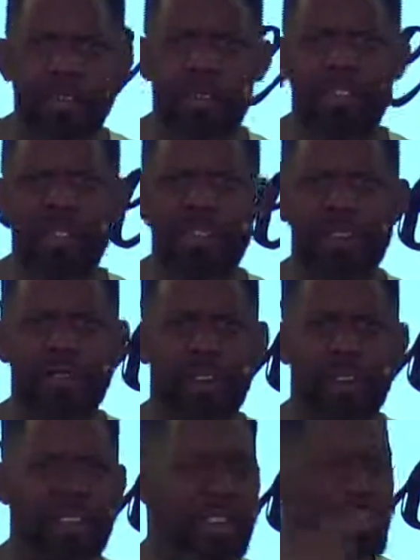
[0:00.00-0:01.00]
My
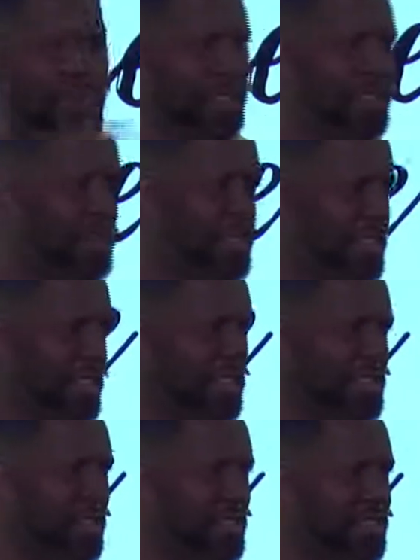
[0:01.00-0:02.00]
stepfather, he plays for another
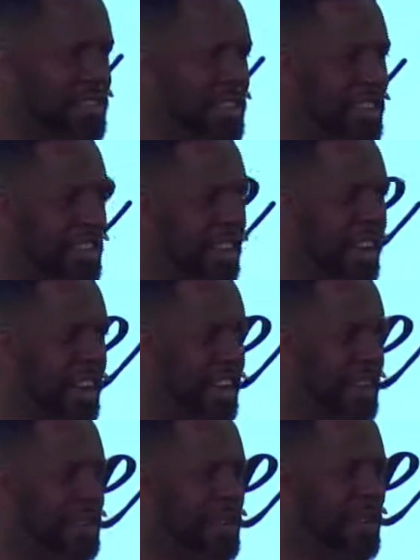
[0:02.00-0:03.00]
church,
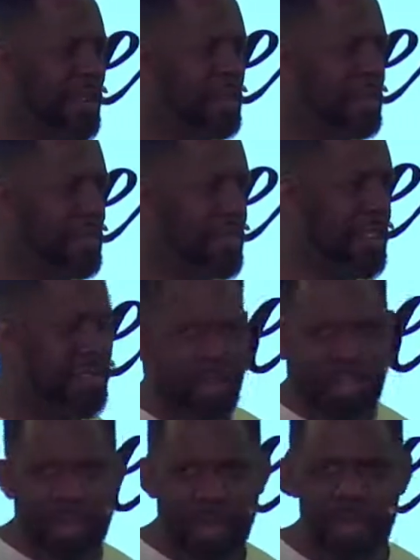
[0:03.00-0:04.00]
so
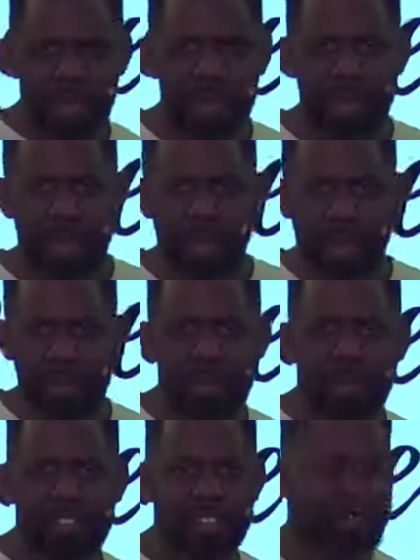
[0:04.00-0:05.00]
he may be
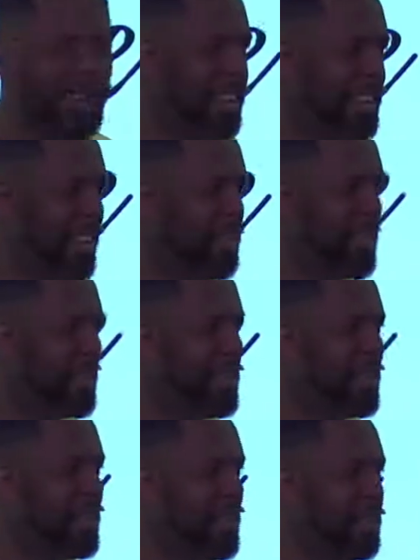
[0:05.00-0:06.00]
busy right now. But
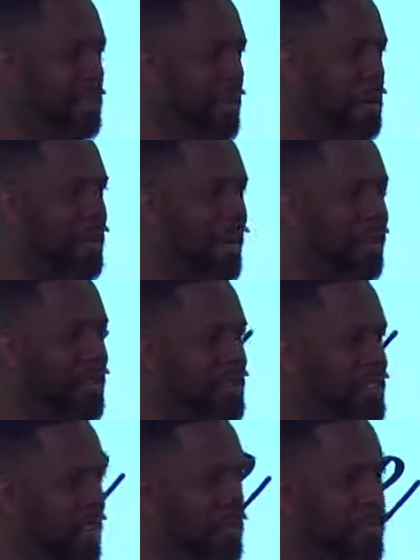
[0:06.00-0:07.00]
my
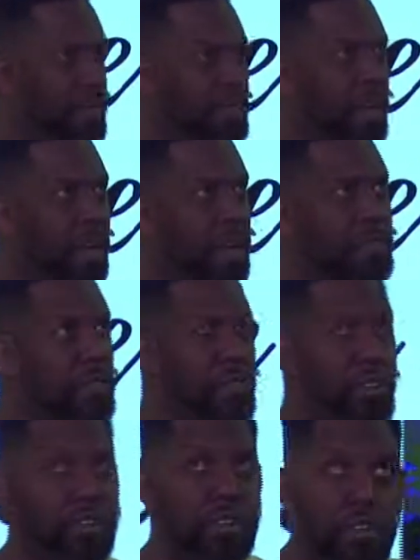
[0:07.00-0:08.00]
parents been married
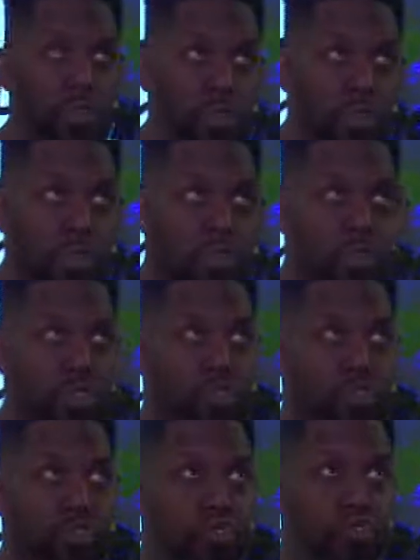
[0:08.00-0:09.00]
for
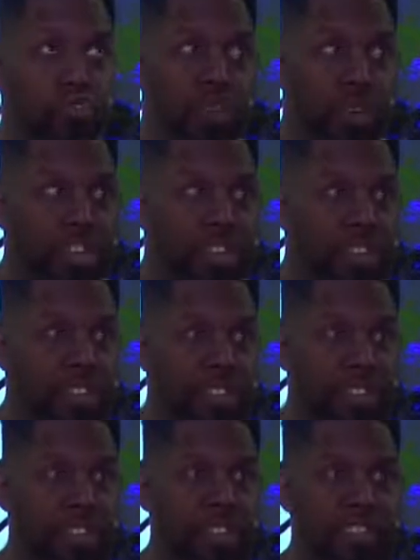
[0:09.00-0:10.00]
20
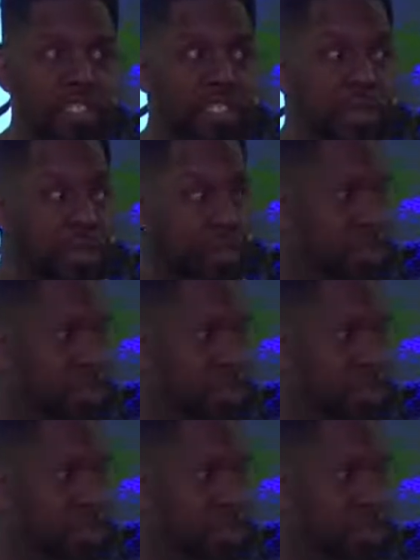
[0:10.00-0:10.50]
This year will be